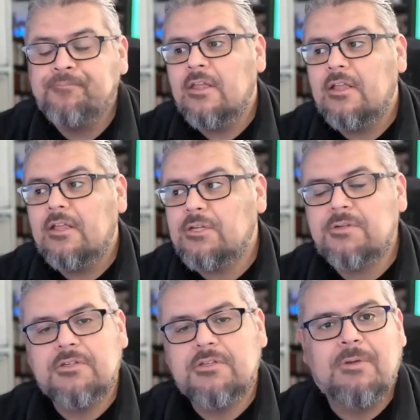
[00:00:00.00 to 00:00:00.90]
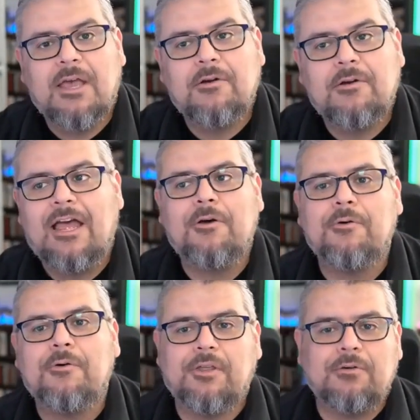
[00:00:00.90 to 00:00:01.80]
So it's just a matter now,
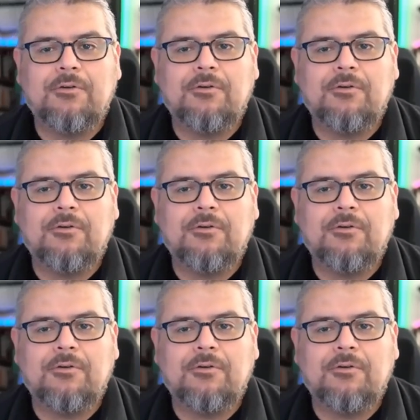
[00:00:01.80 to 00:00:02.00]
you don't have to